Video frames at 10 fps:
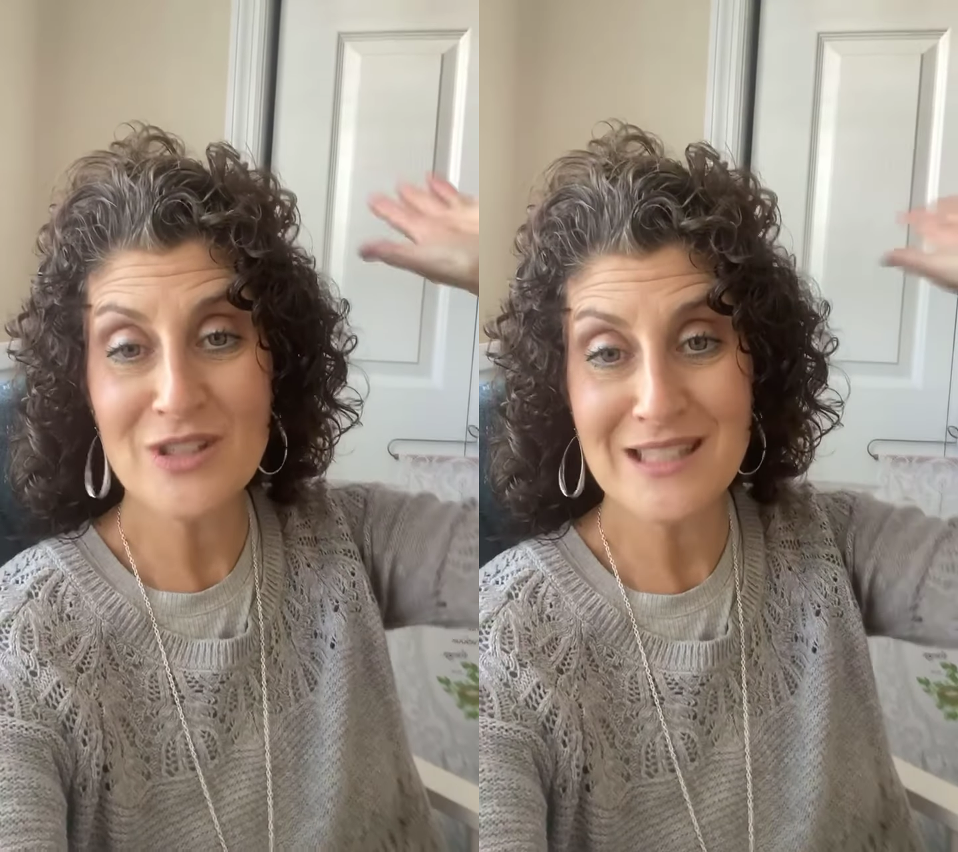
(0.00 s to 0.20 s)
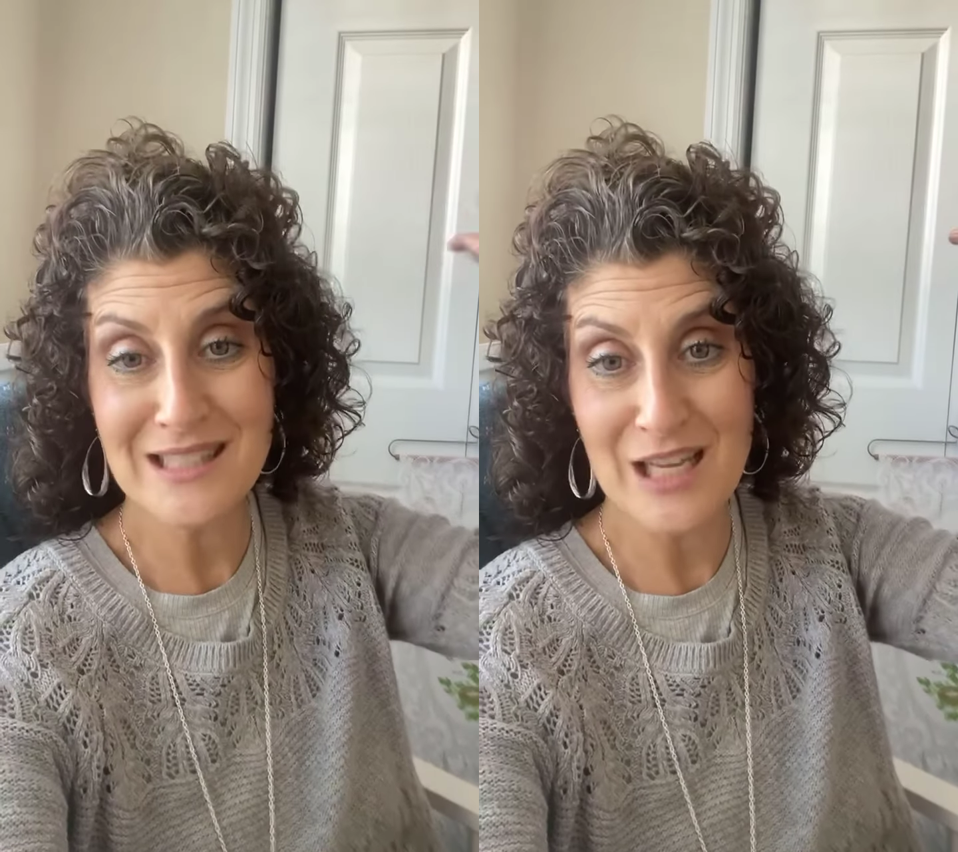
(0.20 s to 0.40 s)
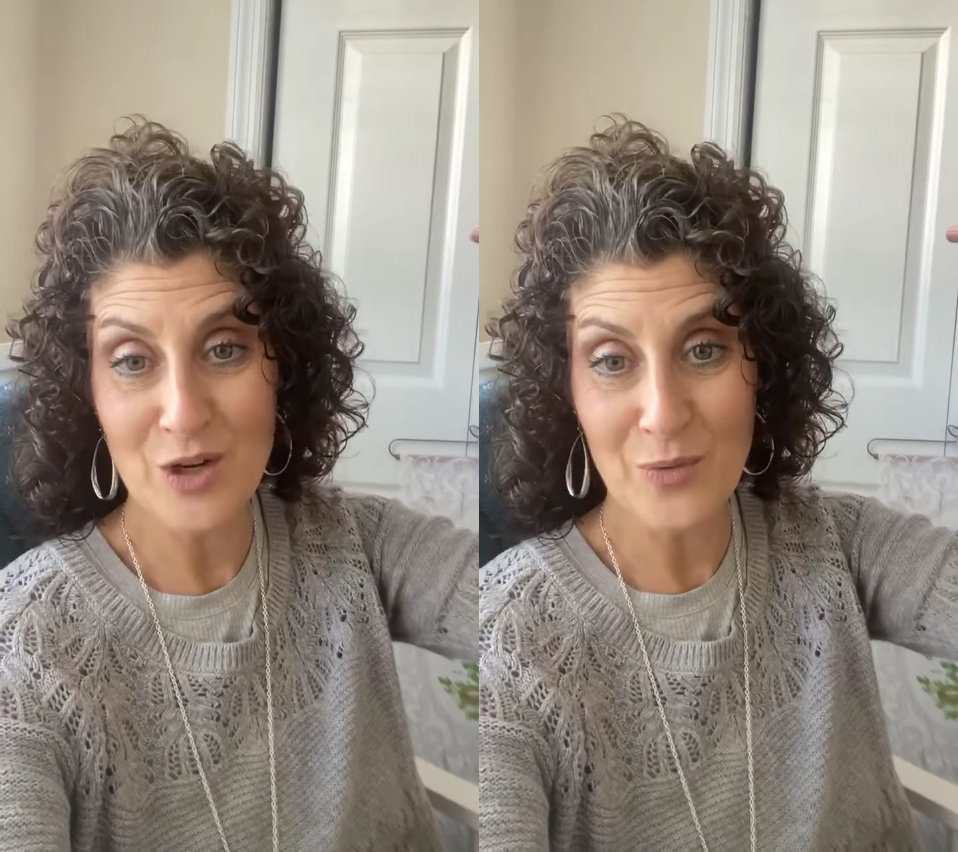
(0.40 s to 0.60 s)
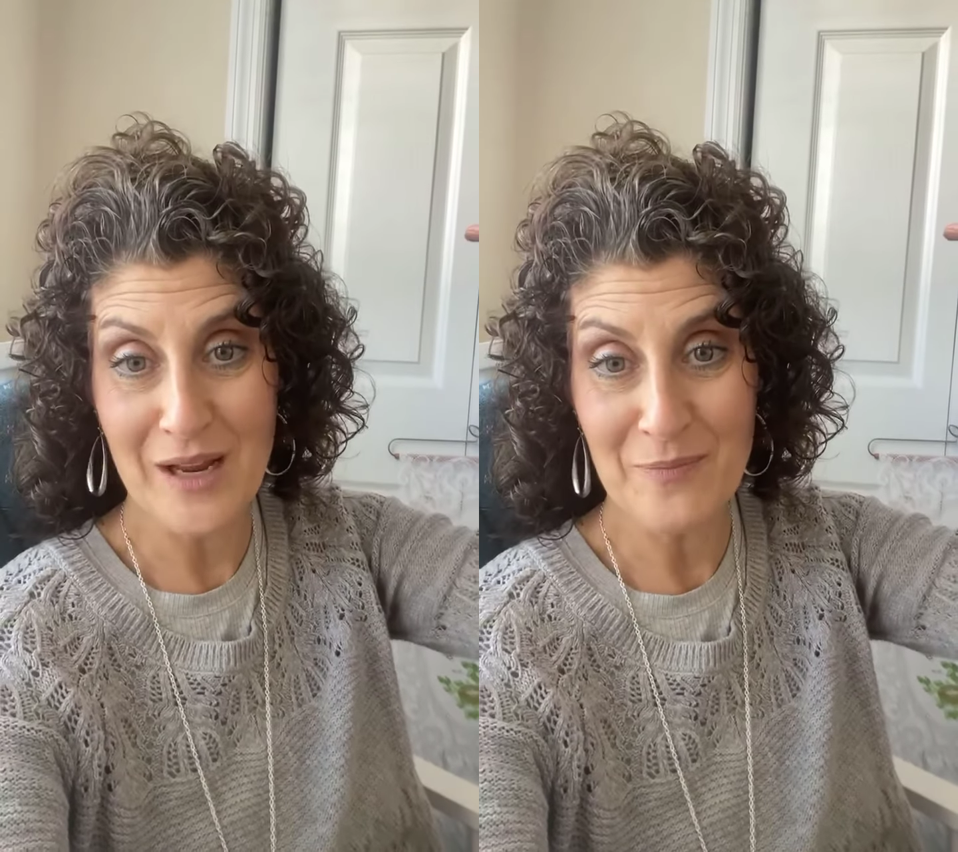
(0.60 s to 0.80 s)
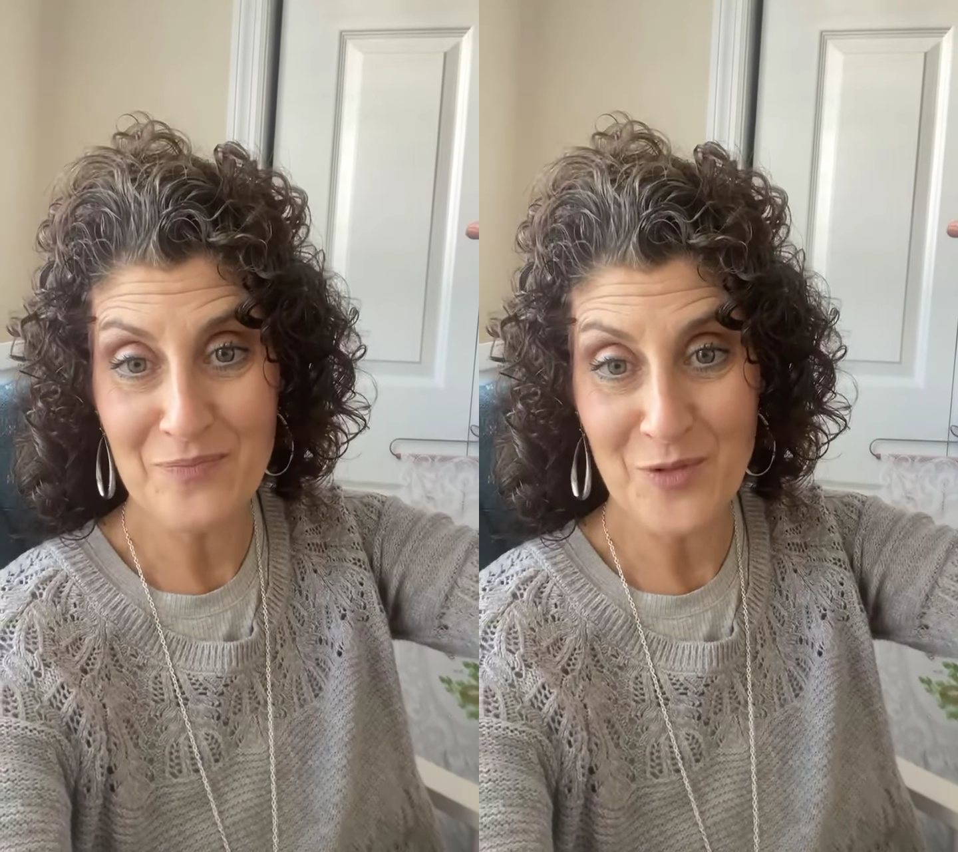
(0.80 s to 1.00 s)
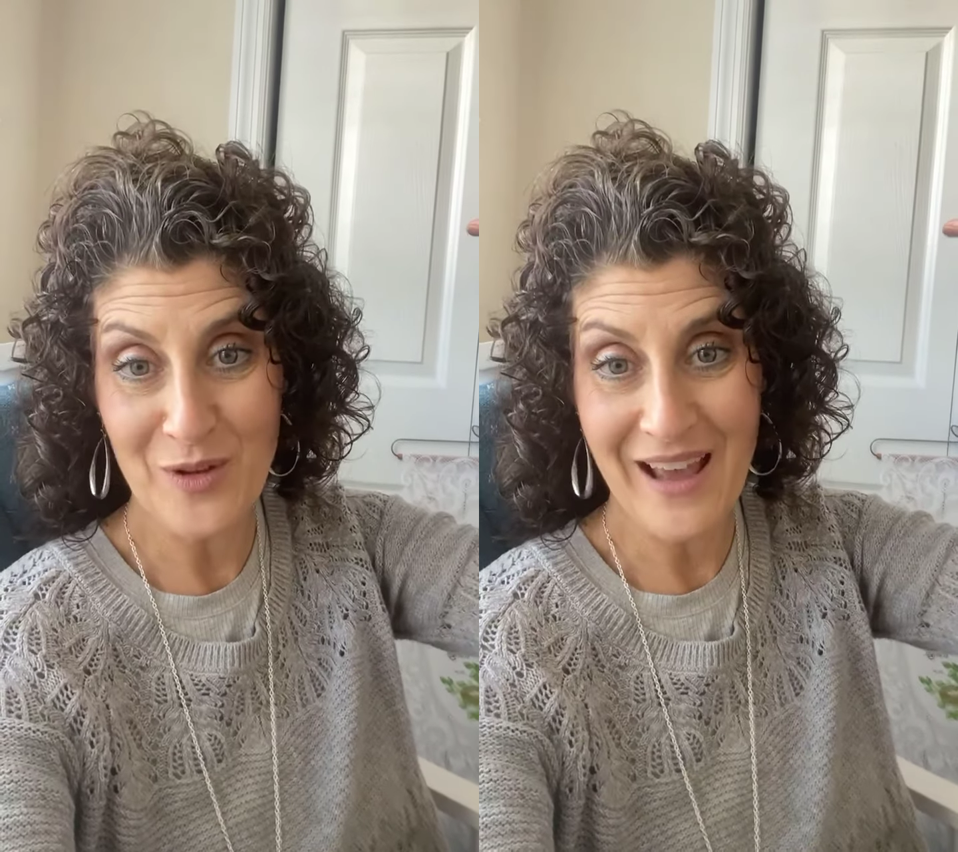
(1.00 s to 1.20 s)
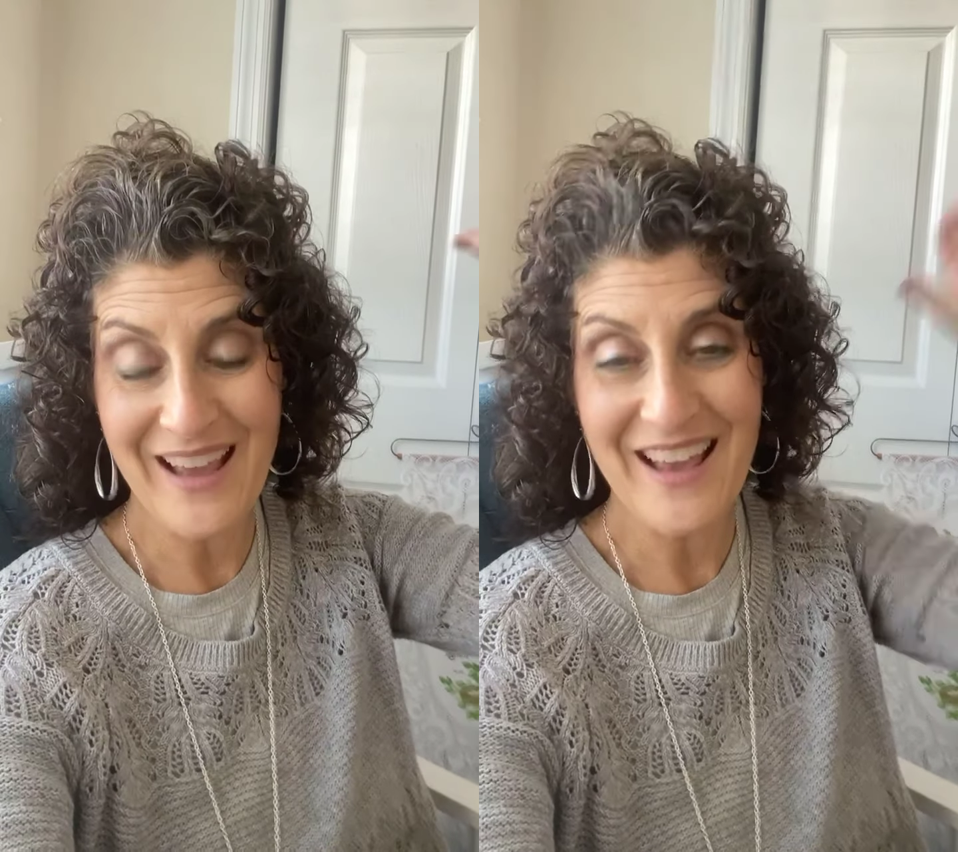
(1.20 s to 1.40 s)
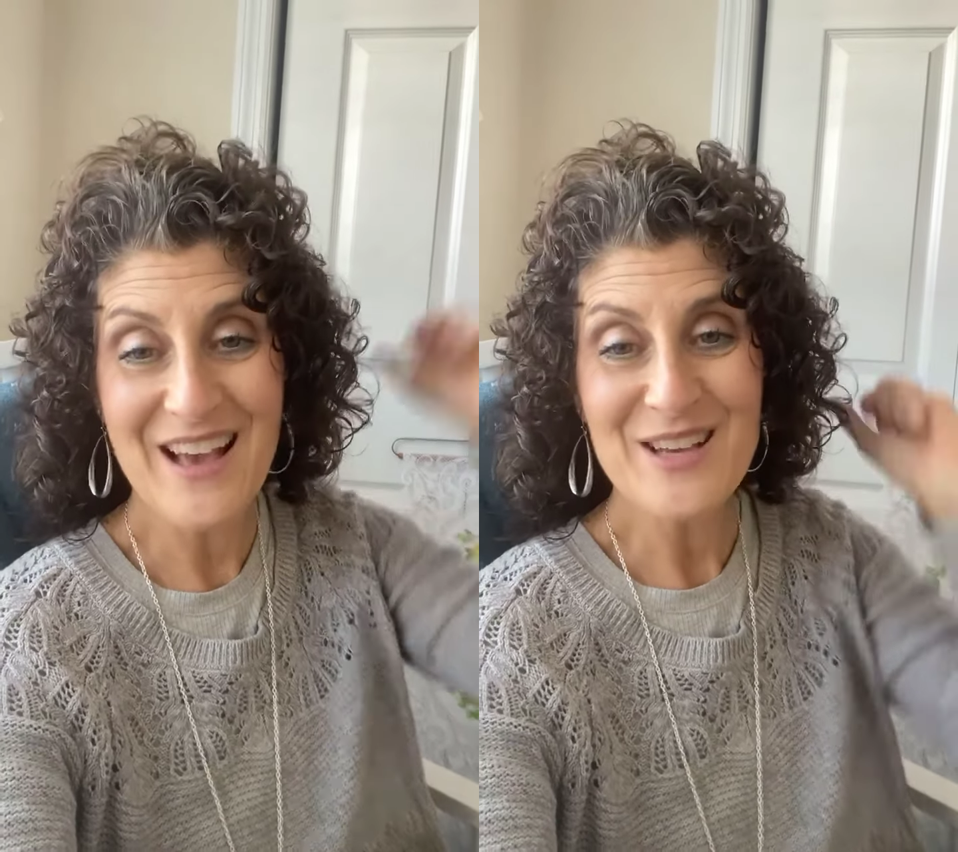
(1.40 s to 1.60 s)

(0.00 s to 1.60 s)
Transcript: scenery okay?